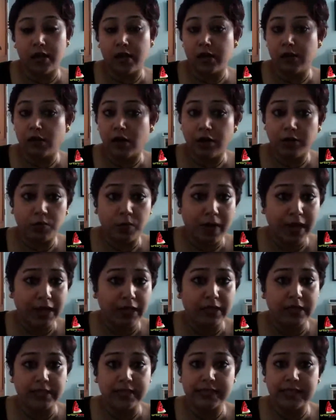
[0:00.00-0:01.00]

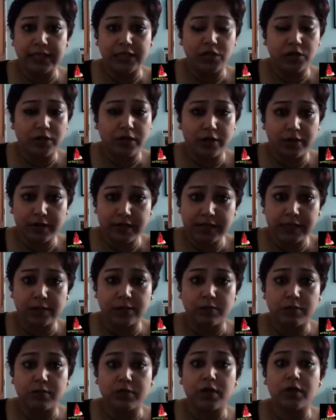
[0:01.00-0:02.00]
non-violence,
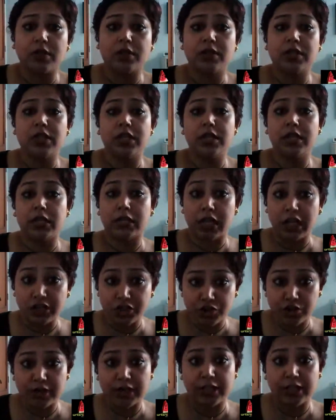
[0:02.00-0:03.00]
secularism, the
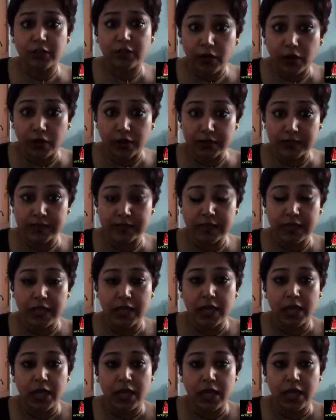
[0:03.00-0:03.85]
cultural ethos,